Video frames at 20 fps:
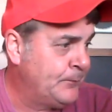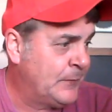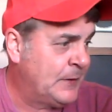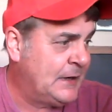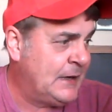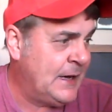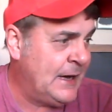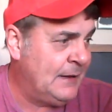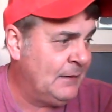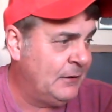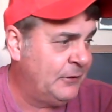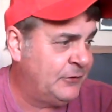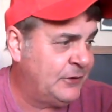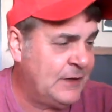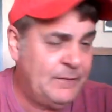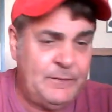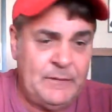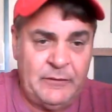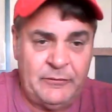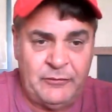Okay, let's
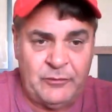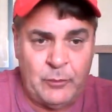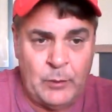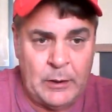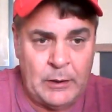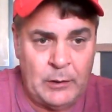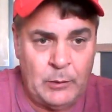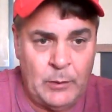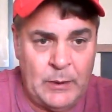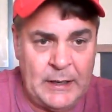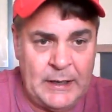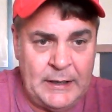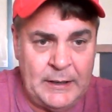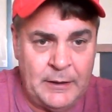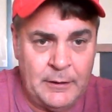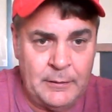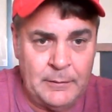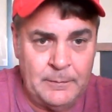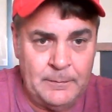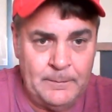get this squared away
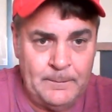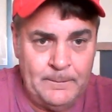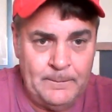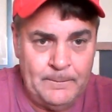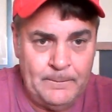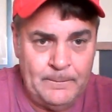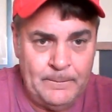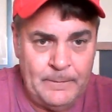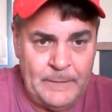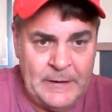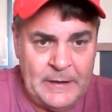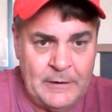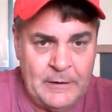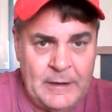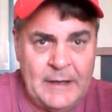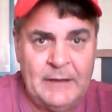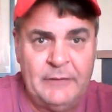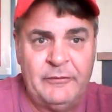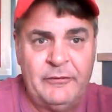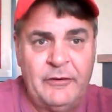here. There it
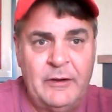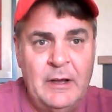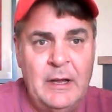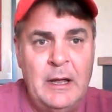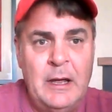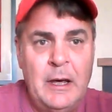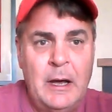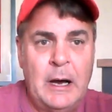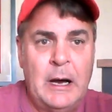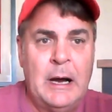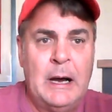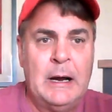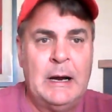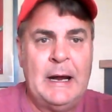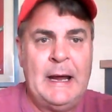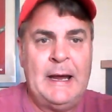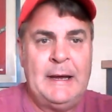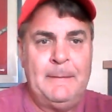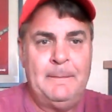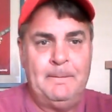is. All
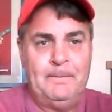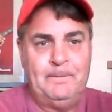right.